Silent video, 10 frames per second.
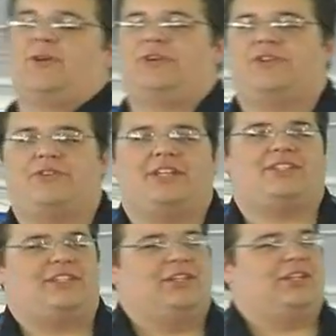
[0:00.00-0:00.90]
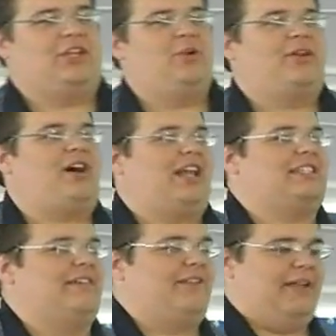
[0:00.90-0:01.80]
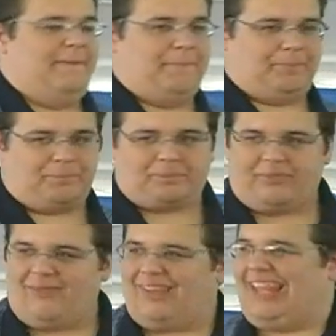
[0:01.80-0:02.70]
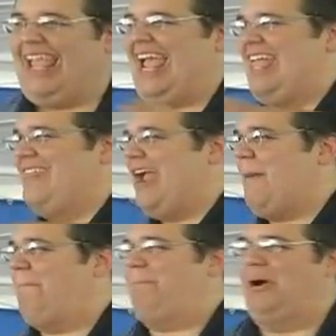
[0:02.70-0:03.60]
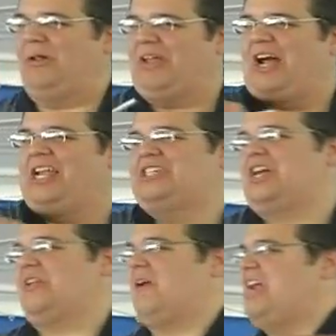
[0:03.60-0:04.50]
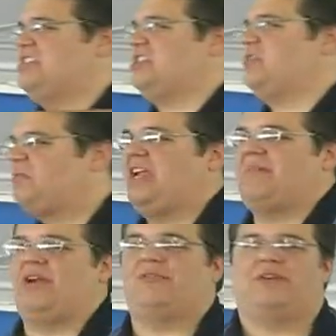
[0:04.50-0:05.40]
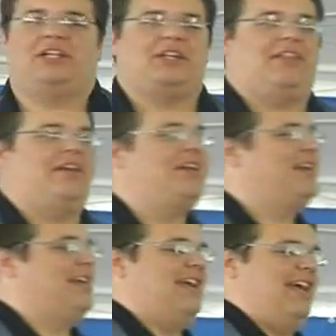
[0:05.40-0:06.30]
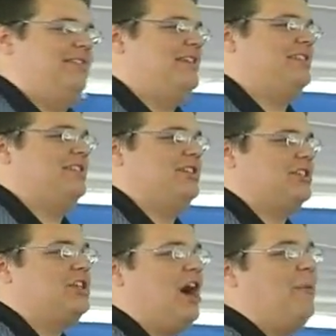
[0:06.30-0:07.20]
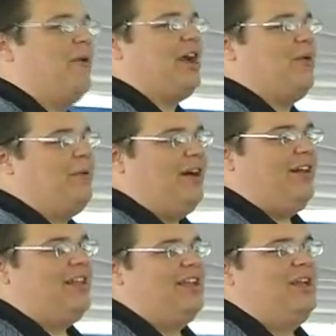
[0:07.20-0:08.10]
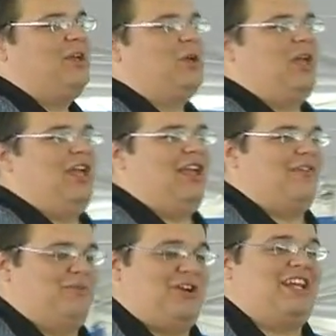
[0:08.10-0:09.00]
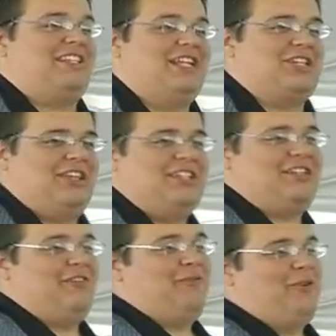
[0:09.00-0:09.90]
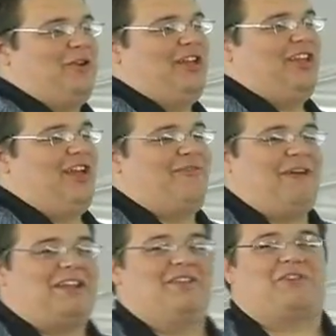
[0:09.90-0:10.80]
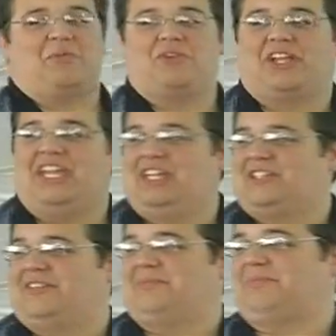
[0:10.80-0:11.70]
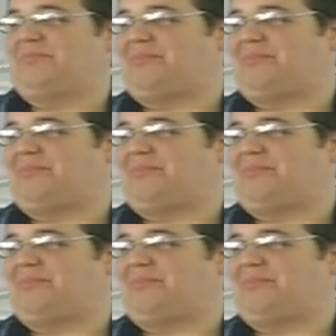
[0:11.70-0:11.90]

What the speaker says: So we're doing the human knot activity, and they're pulling on each other and screaming over each other. And this is just not working well if I'm trying to teach a lesson of effective communication.